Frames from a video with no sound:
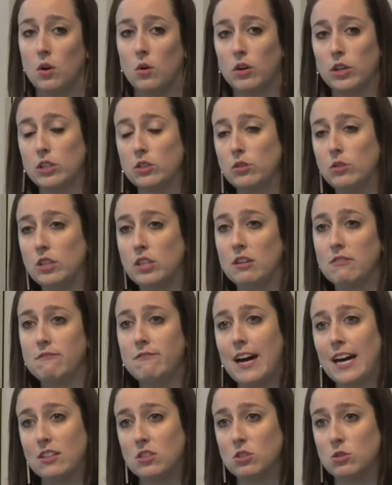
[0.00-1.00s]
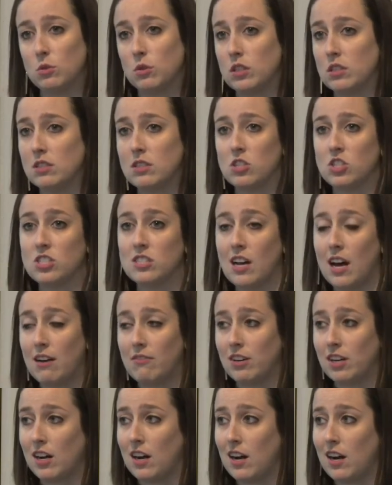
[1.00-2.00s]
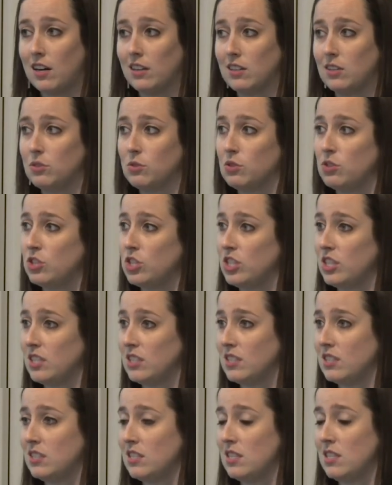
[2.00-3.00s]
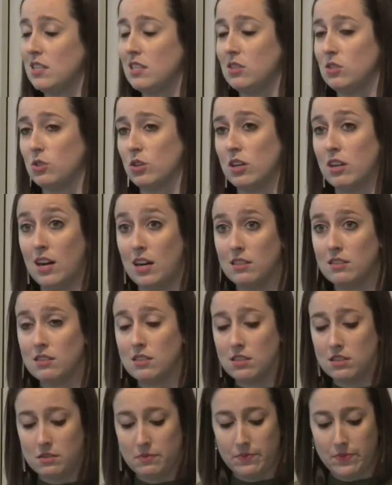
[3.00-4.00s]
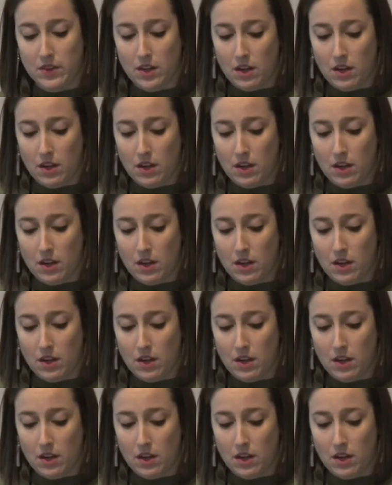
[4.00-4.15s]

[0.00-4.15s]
or including a fat source such as avocados, chia seeds, or nuts.